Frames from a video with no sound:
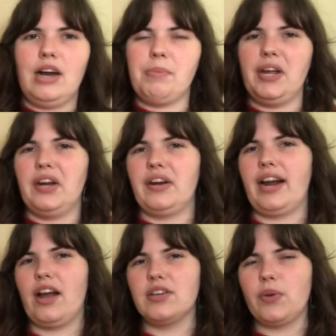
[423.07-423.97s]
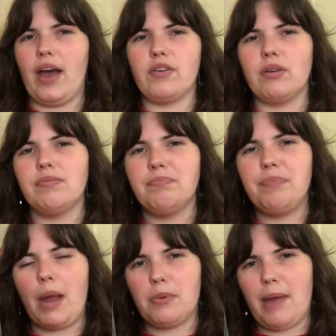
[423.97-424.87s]
up here, and I also have a
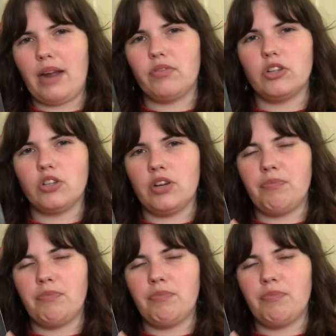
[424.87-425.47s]
paperback version of